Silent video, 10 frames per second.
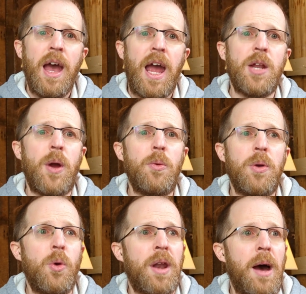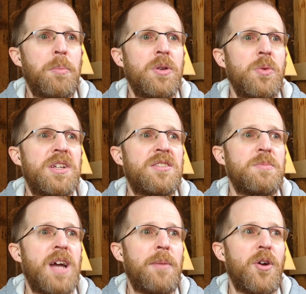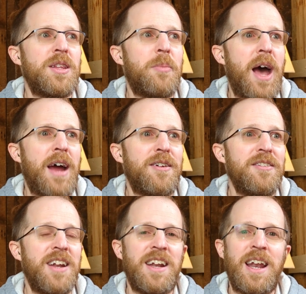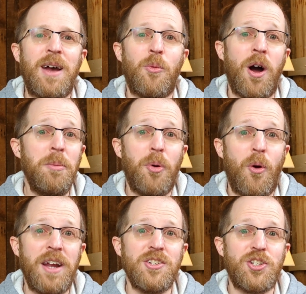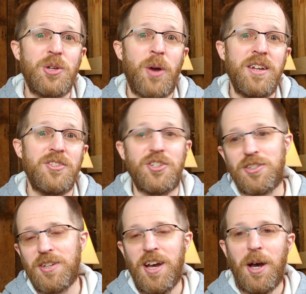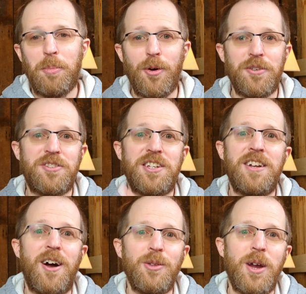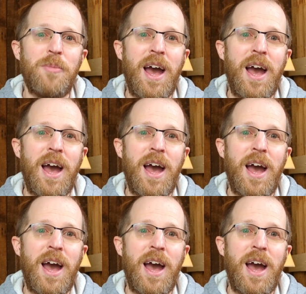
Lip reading: Anyway, we went up and we did some time around the pattern. And then at one point, she went and just pulled her seat all the way